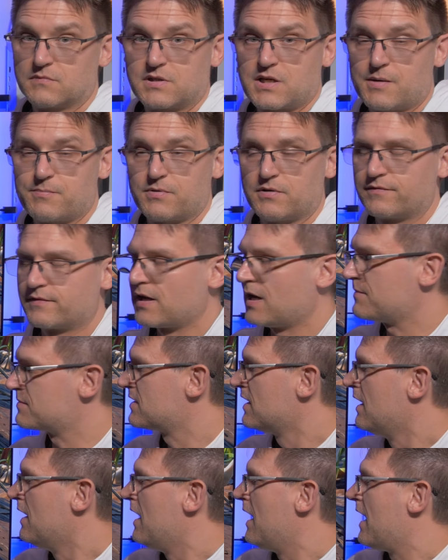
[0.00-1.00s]
couple of
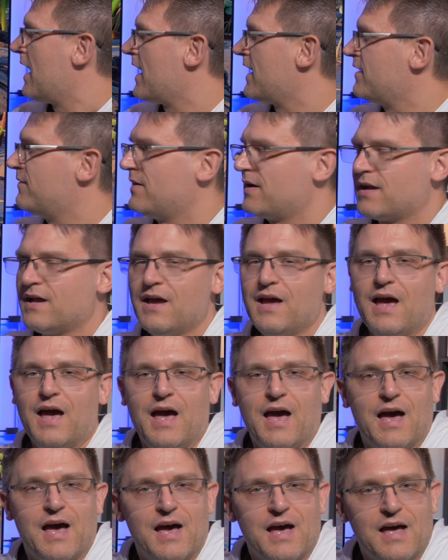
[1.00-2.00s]
games. Anyway,
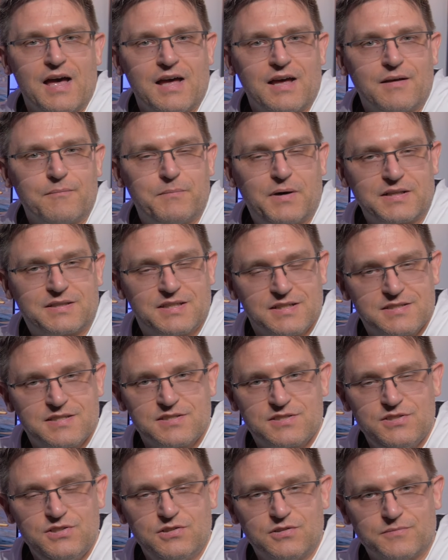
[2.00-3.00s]
but this
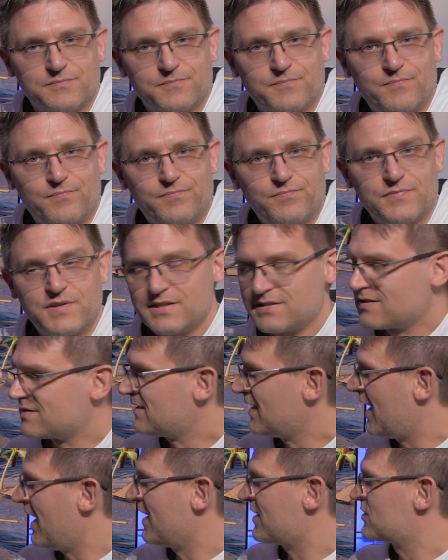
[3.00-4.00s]
is new. This
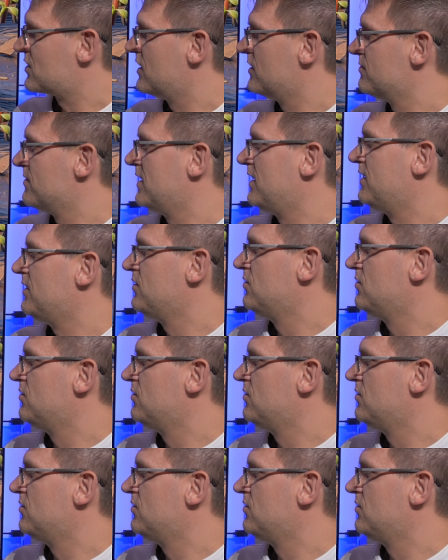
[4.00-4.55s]
is actually really